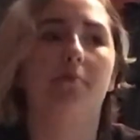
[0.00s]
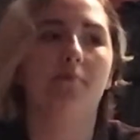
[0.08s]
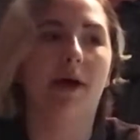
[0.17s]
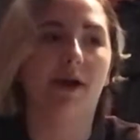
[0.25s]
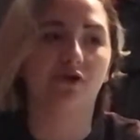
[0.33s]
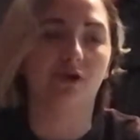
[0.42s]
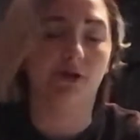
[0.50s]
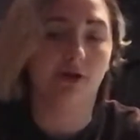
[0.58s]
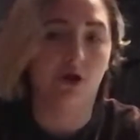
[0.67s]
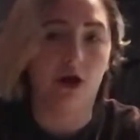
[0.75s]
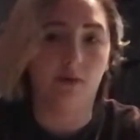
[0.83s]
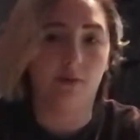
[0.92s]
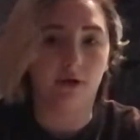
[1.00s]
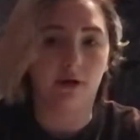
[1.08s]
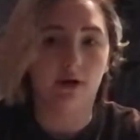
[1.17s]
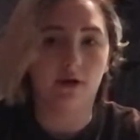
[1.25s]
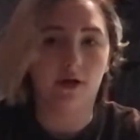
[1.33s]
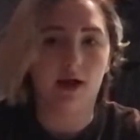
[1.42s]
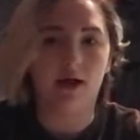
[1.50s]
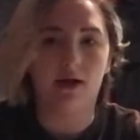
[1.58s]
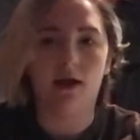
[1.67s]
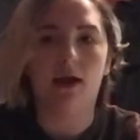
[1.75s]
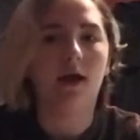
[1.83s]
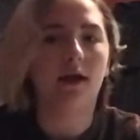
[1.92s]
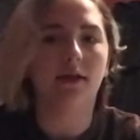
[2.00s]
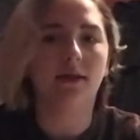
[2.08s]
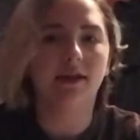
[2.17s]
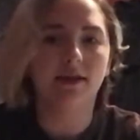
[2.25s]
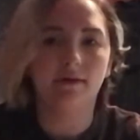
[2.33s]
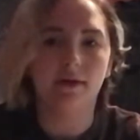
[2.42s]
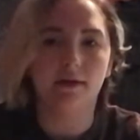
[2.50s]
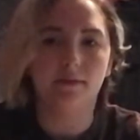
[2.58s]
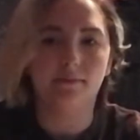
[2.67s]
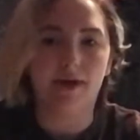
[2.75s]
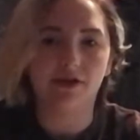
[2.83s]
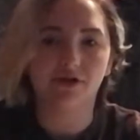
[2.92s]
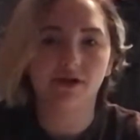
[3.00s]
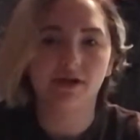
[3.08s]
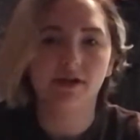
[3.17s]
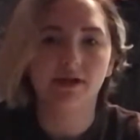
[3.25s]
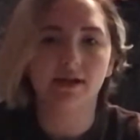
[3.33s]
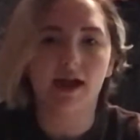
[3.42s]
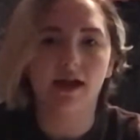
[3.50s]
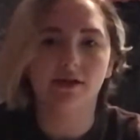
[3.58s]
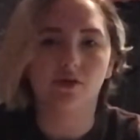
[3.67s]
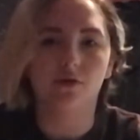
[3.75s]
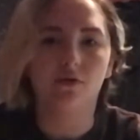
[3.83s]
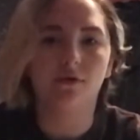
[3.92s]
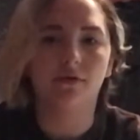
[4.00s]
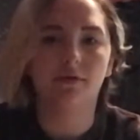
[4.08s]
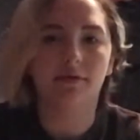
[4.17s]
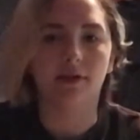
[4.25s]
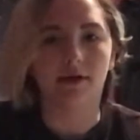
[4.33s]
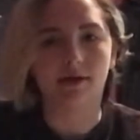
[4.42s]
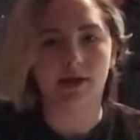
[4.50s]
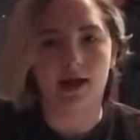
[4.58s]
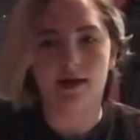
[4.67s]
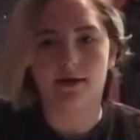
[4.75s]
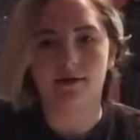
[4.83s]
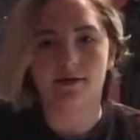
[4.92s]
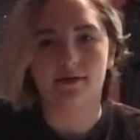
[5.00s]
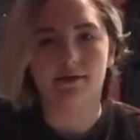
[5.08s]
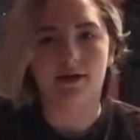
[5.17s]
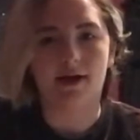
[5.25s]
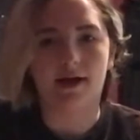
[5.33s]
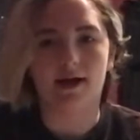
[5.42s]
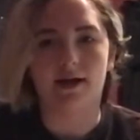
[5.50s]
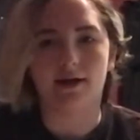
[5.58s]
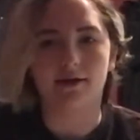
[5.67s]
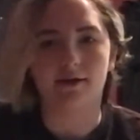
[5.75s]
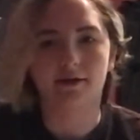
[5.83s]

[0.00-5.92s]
mattress topper, okay? The mattresses at school, there's Hank, hi Hank,